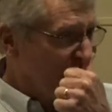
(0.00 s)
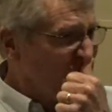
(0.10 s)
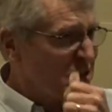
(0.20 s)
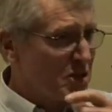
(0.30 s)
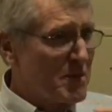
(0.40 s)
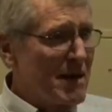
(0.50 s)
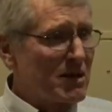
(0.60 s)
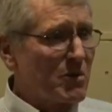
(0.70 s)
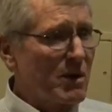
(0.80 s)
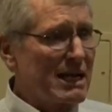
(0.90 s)
So no
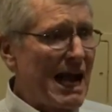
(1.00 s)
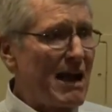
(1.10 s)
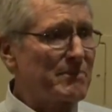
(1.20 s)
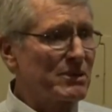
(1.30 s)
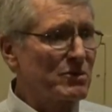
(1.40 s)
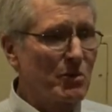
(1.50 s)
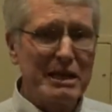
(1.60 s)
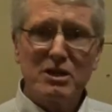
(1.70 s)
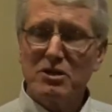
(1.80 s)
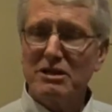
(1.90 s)
matter what happened, we
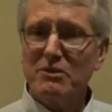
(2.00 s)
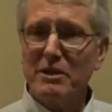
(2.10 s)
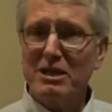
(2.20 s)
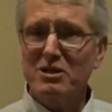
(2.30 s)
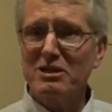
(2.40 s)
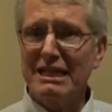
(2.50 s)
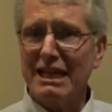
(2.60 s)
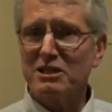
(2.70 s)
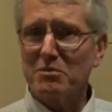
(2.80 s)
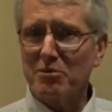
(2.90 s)
couldn't
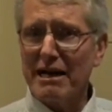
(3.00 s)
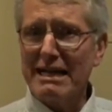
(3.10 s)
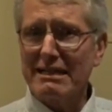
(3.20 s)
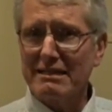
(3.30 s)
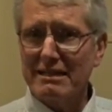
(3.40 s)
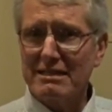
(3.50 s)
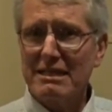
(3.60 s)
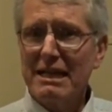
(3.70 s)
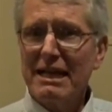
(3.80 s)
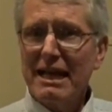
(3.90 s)
catch a break in
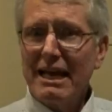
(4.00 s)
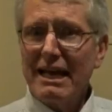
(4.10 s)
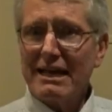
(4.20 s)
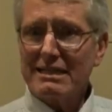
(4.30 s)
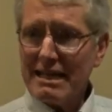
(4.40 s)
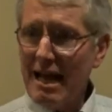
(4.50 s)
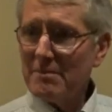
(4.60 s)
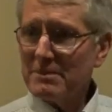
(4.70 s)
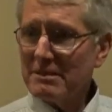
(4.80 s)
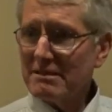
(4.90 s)
this,
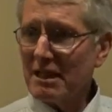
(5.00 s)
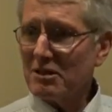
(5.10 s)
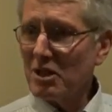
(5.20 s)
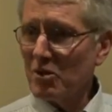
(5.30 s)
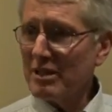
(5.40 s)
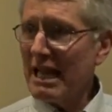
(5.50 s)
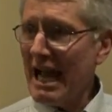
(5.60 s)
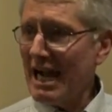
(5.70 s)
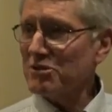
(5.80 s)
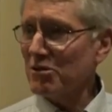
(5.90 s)
except that the only
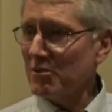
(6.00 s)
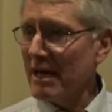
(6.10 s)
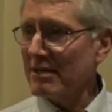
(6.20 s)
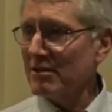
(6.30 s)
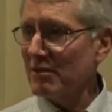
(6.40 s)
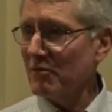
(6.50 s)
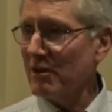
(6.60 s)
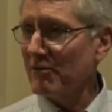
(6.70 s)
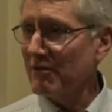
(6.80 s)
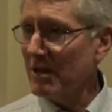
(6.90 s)
actual record of
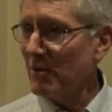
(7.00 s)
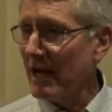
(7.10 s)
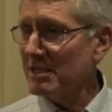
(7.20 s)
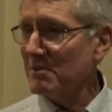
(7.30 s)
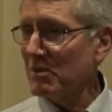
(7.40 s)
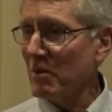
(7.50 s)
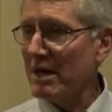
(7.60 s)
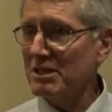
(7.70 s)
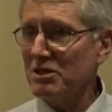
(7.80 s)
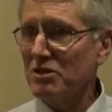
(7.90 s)
where Fred Wiseman
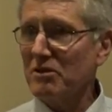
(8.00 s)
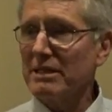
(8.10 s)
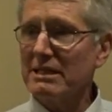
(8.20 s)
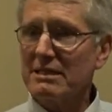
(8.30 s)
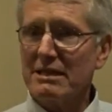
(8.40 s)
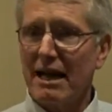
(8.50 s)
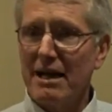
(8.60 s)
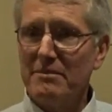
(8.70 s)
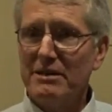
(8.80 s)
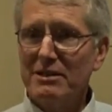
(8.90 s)
was during this
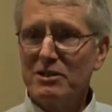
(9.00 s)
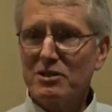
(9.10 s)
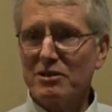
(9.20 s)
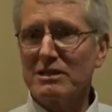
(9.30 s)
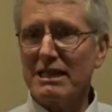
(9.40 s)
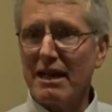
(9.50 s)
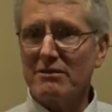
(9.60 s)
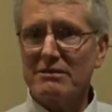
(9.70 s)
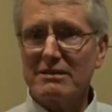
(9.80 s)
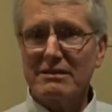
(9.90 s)
time, turns
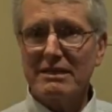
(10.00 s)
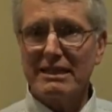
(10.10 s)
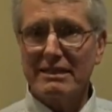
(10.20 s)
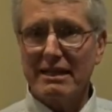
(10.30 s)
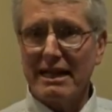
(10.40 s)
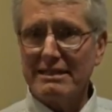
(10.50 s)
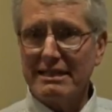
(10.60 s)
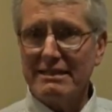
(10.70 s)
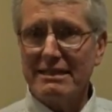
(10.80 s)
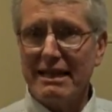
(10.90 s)
out in the
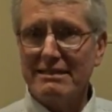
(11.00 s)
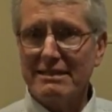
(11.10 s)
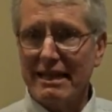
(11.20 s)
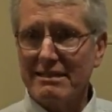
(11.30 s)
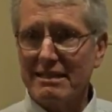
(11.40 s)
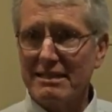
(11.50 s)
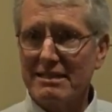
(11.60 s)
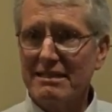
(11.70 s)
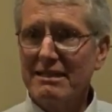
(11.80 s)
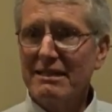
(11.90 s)
1910
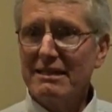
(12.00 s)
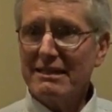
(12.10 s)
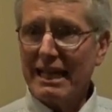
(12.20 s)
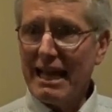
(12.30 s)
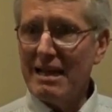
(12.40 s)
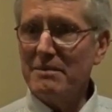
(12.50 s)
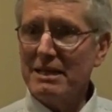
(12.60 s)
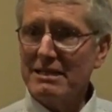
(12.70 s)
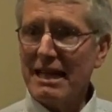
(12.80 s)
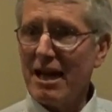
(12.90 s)
census, they came to
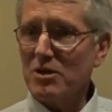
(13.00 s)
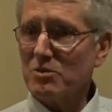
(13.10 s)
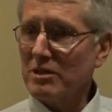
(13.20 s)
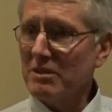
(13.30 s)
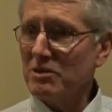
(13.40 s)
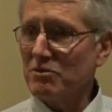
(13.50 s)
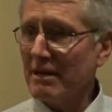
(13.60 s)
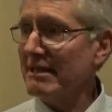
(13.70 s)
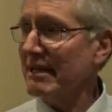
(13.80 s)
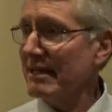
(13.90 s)
his house where he was
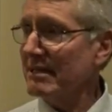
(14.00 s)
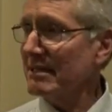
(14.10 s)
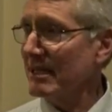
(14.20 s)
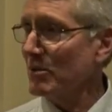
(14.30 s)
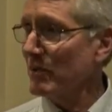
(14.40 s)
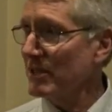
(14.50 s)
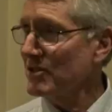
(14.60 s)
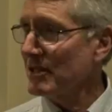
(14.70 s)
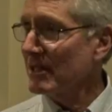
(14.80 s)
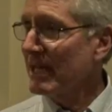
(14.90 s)
renting it in
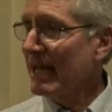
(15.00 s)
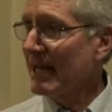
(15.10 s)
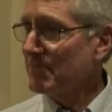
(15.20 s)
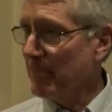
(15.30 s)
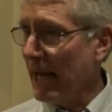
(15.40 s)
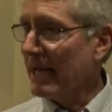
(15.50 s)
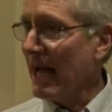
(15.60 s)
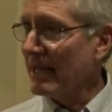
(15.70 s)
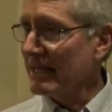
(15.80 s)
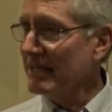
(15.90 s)
Windsor, and by
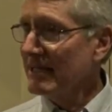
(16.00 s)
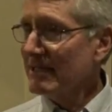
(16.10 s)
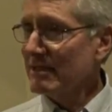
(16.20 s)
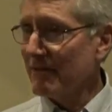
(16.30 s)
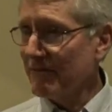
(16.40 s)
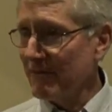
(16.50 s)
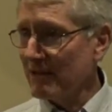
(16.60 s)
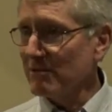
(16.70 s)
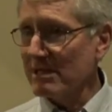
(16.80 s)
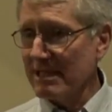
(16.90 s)
golly, the
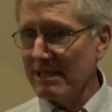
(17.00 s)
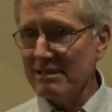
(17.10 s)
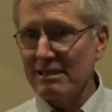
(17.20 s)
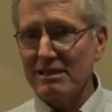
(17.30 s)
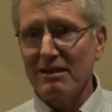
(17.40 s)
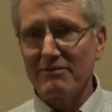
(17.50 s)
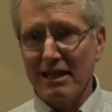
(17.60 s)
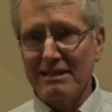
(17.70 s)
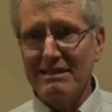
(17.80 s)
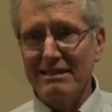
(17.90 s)
federal census of
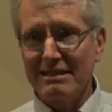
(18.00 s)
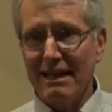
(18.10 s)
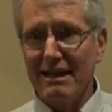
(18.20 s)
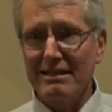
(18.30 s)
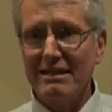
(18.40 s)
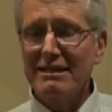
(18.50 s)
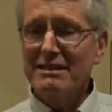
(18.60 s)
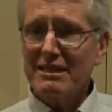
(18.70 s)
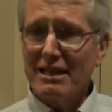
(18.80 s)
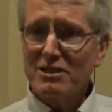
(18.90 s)
1910
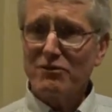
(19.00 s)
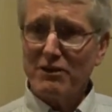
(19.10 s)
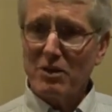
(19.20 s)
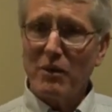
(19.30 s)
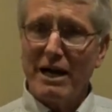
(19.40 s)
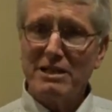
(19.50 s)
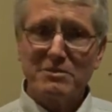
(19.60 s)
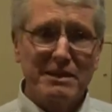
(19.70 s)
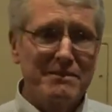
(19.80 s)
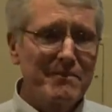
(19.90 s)
says Fred
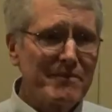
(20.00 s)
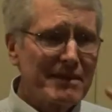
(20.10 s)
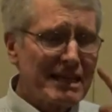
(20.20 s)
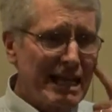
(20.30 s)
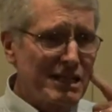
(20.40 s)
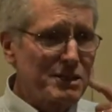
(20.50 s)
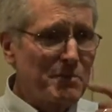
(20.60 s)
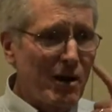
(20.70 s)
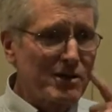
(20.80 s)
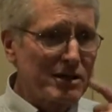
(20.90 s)
Wiseman and his
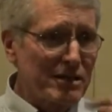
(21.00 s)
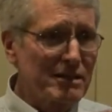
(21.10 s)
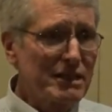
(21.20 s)
partner,